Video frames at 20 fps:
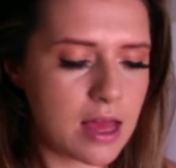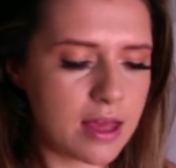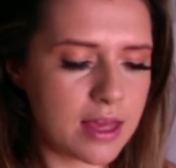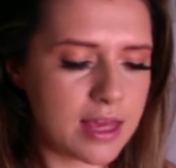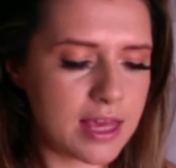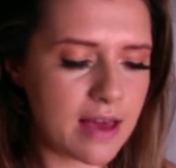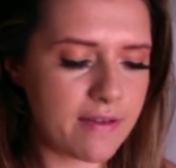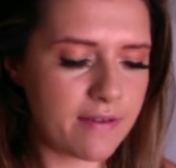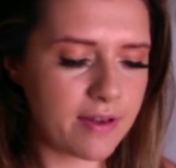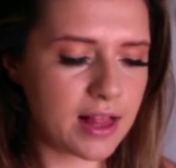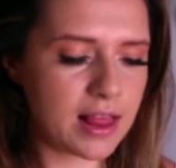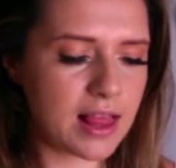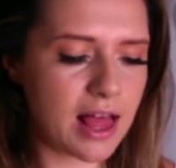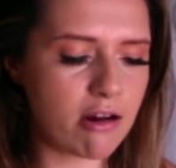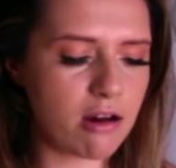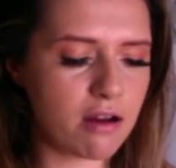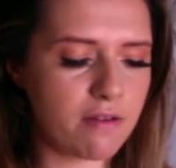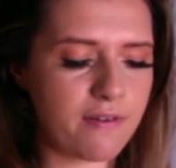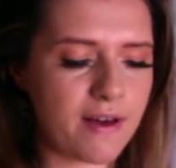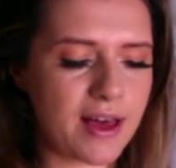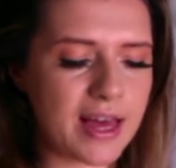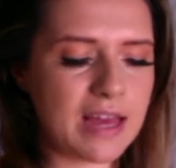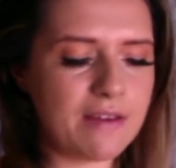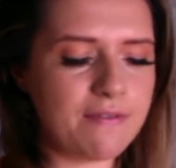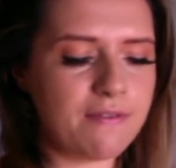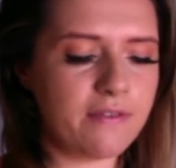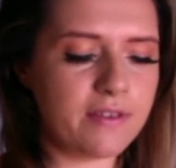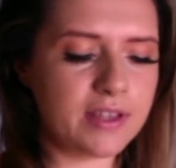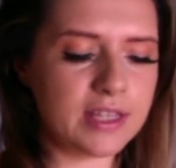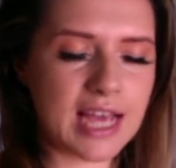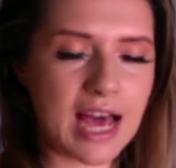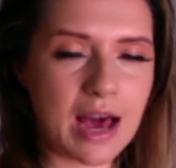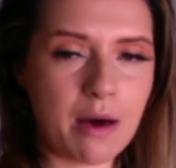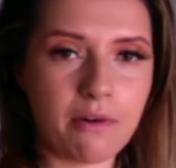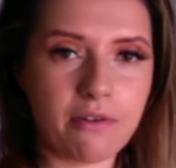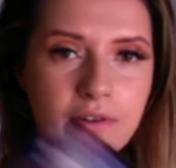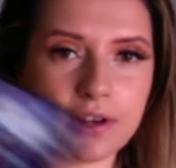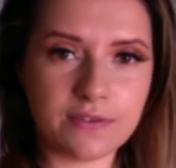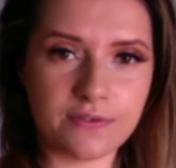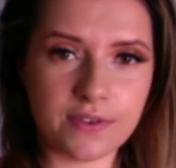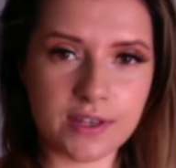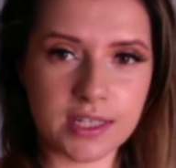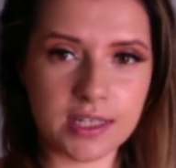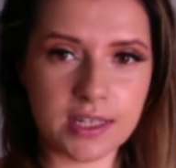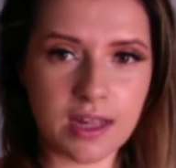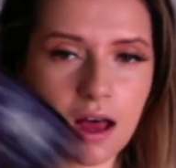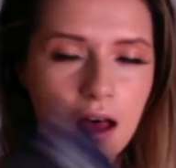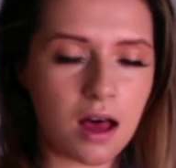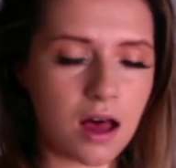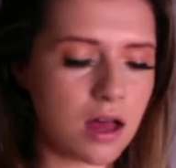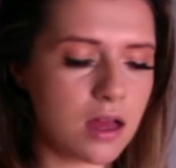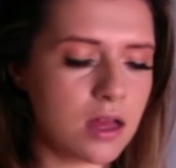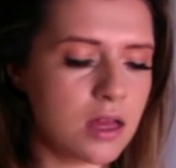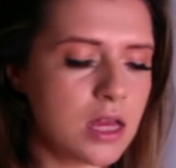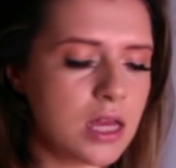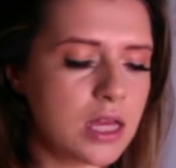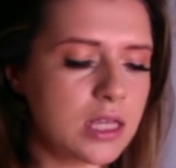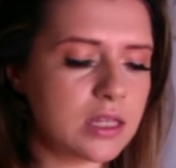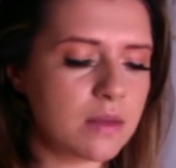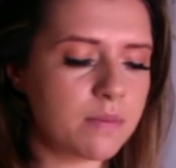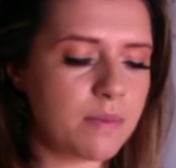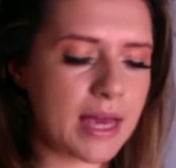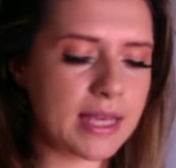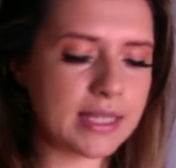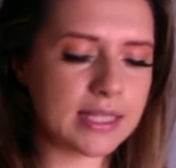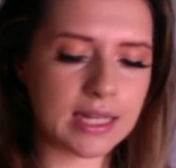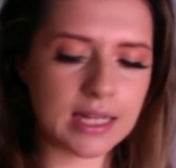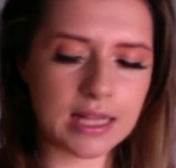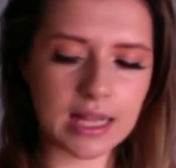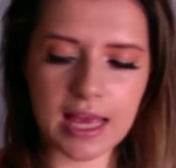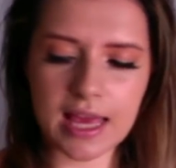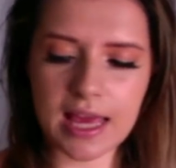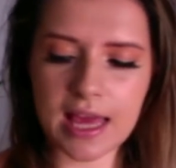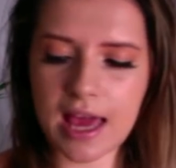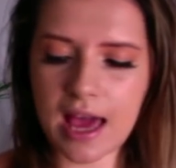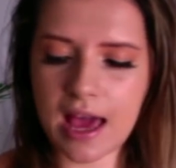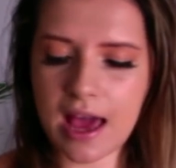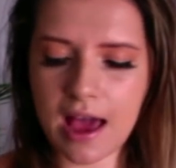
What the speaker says: Yeah, the clarifier for the Tower is the Star. So basically,